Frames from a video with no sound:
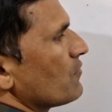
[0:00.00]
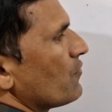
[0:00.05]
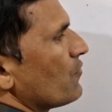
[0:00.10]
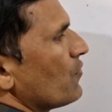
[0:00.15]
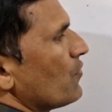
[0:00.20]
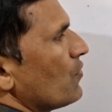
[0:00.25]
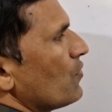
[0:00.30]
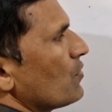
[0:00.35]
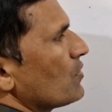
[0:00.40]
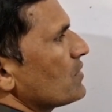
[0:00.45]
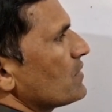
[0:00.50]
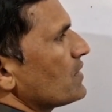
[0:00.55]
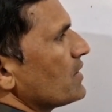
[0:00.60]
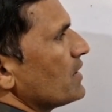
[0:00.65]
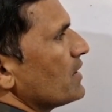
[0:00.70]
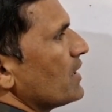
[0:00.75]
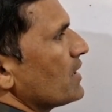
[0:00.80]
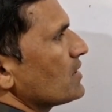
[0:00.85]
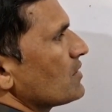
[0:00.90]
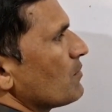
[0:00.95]
4
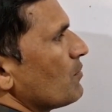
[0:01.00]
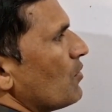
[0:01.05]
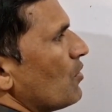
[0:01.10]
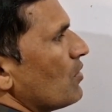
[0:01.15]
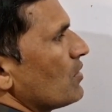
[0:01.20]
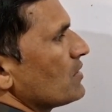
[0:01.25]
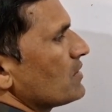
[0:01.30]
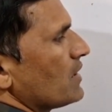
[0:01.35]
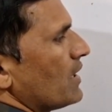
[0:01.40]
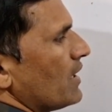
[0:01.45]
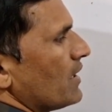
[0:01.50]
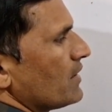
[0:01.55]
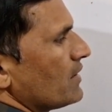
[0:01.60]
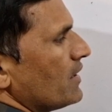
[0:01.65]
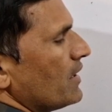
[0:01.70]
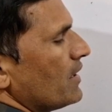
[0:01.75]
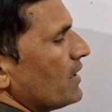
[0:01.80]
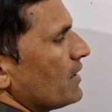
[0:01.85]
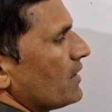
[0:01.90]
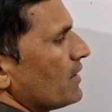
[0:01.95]
CH bonds are
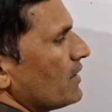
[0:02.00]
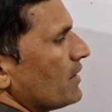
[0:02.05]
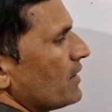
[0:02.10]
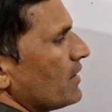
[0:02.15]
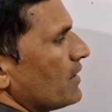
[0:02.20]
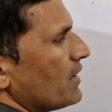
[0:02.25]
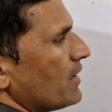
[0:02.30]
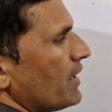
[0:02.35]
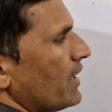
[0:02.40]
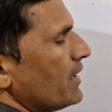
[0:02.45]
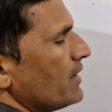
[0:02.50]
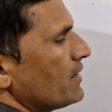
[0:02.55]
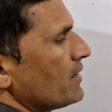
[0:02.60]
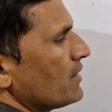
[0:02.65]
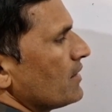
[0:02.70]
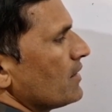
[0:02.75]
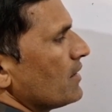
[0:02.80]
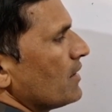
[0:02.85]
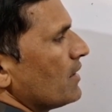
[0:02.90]
there, right?